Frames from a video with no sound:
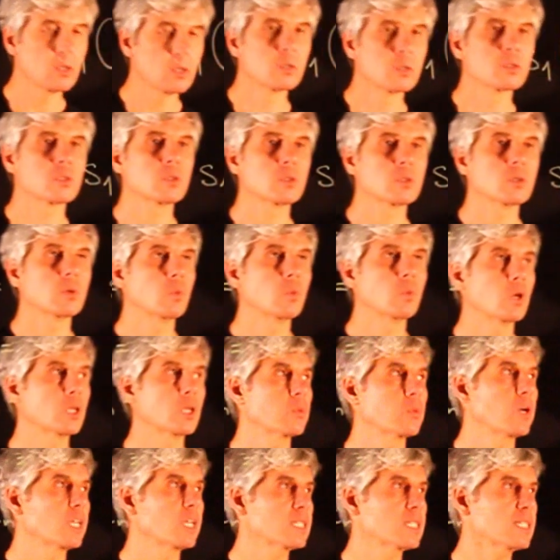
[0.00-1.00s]
So what
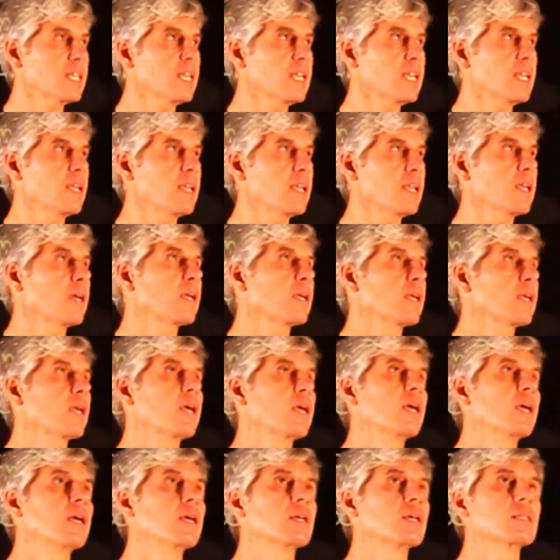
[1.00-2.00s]
we're saying
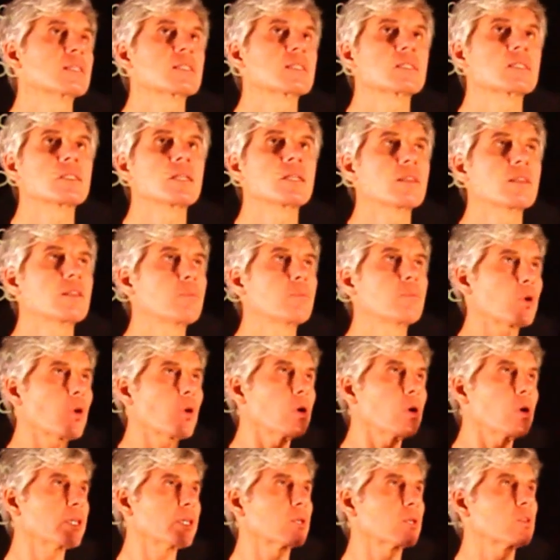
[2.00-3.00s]
is that the
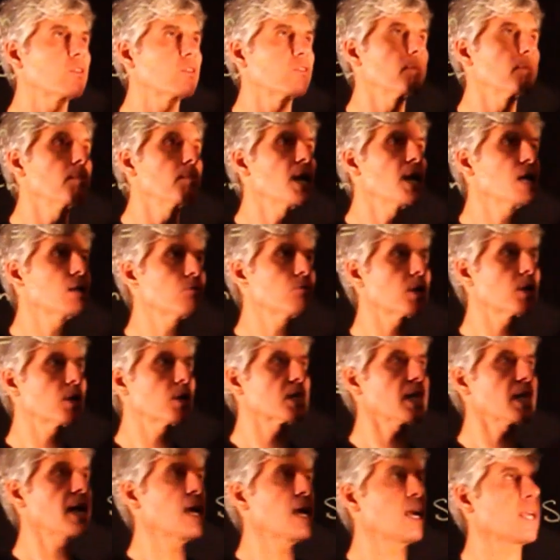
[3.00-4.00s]
product of a matrix
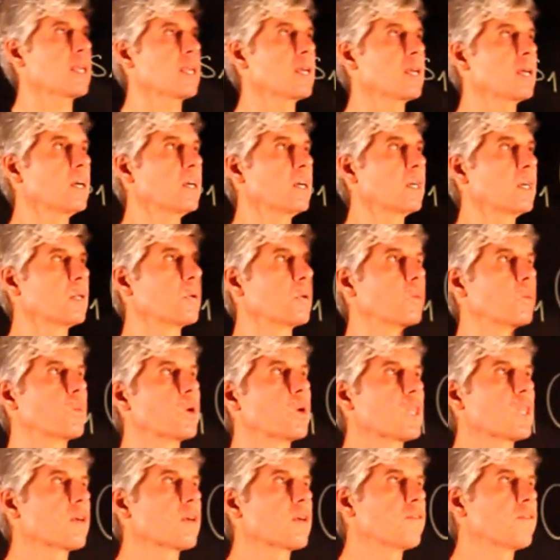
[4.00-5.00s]
A
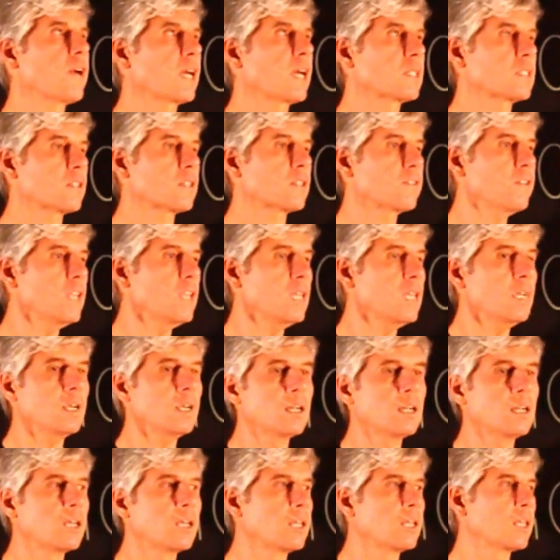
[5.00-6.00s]
with a vector V
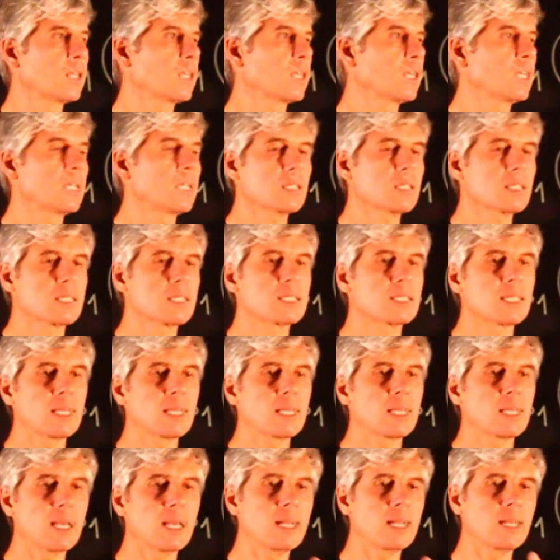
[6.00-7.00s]
is
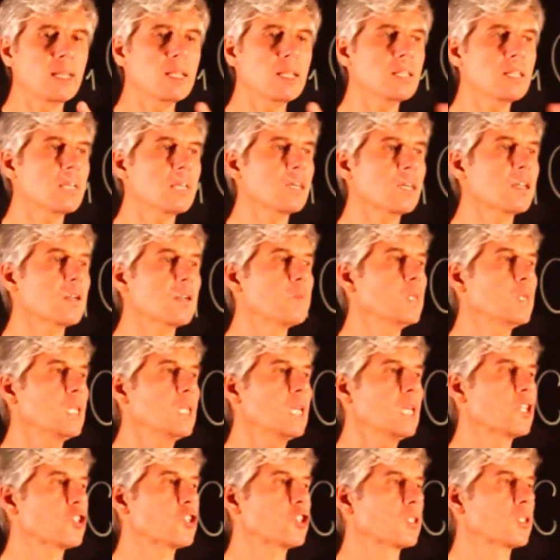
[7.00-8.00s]
a linear
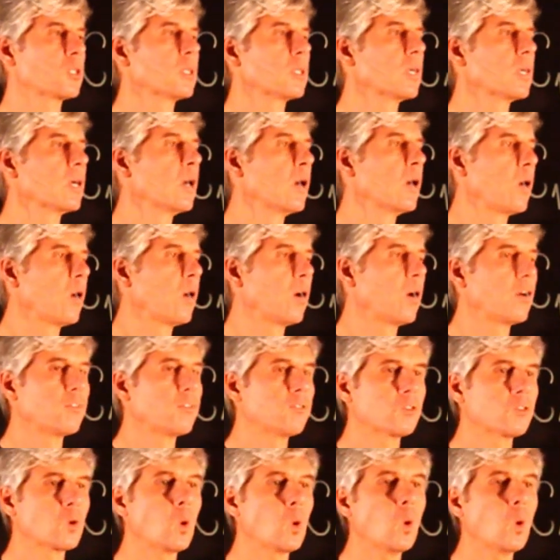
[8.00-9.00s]
combination
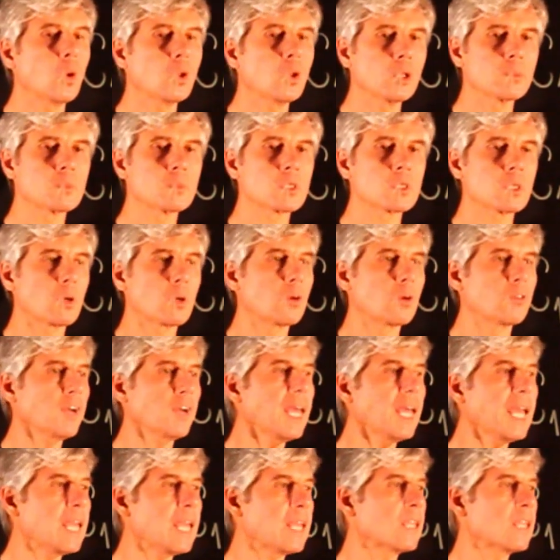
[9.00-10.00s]
of columns of
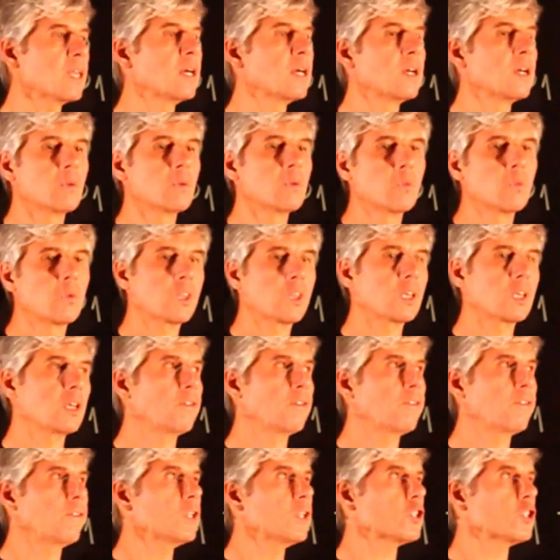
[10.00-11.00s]
A with
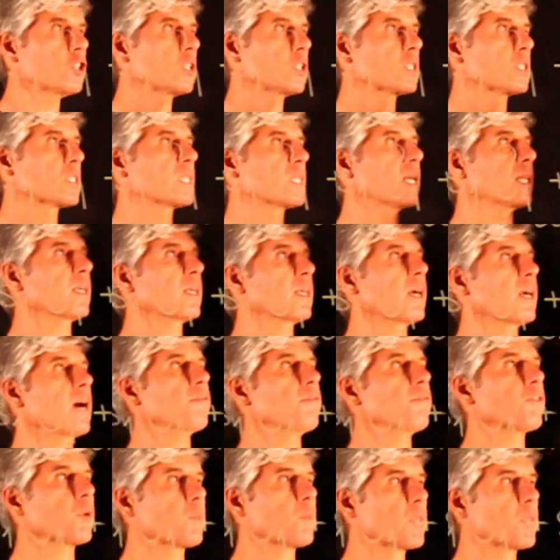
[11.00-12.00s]
coefficients that come
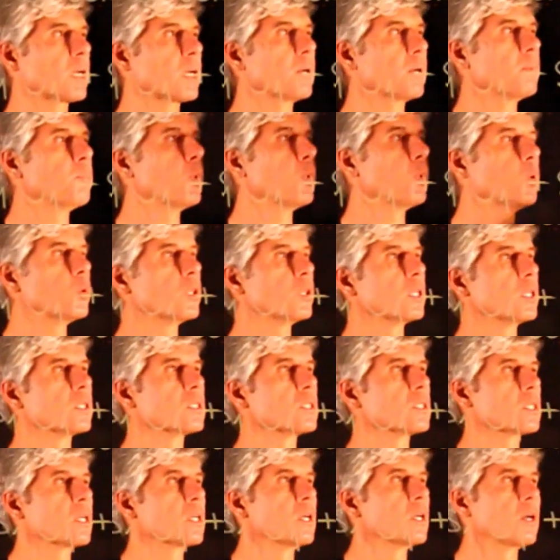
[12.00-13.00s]
from the
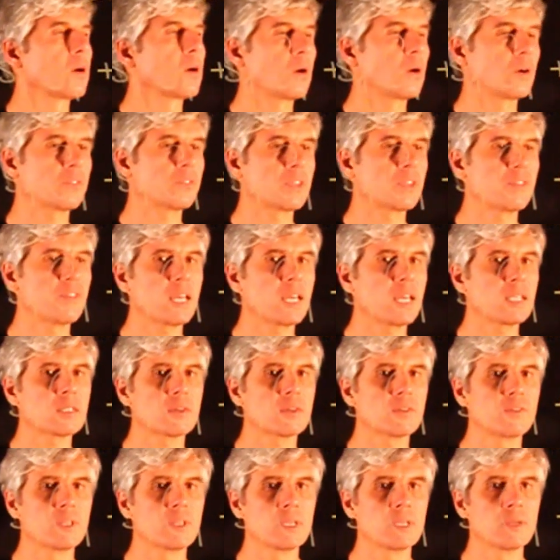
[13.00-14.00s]
components of the
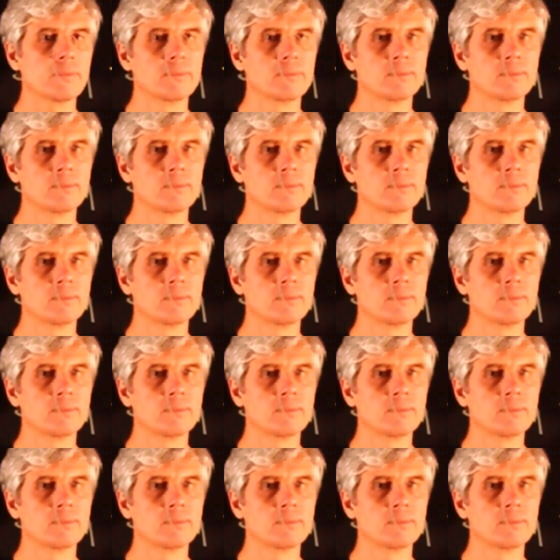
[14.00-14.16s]
vector V.